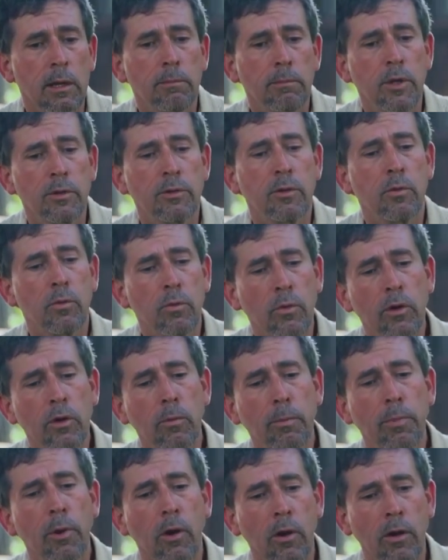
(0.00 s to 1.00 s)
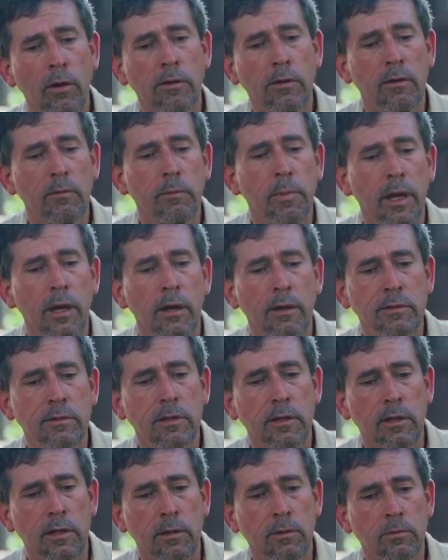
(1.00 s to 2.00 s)
But the real part
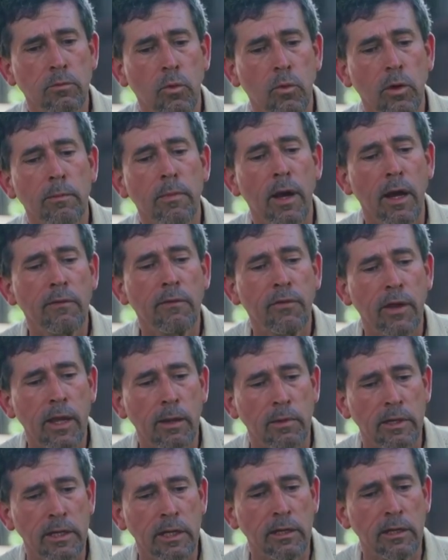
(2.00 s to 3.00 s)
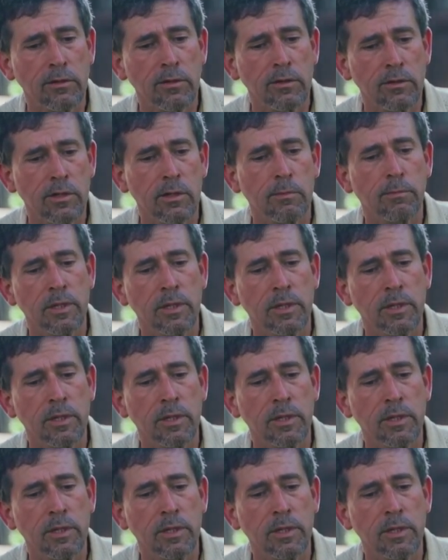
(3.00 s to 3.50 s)
about uh, where my family enters it,